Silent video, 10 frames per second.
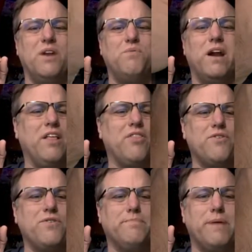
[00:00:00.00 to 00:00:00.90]
and running
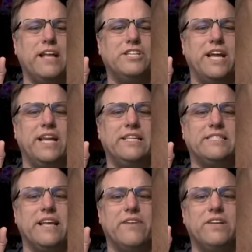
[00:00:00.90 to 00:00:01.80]
through to page
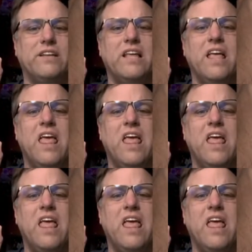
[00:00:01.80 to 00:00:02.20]
eighty-seven.